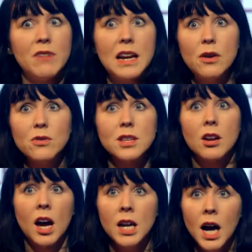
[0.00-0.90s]
really also
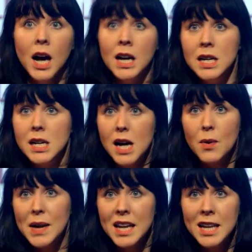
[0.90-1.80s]
like,
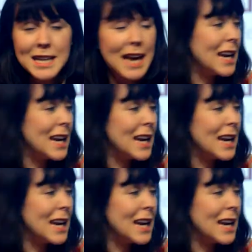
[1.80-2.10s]
are we going to get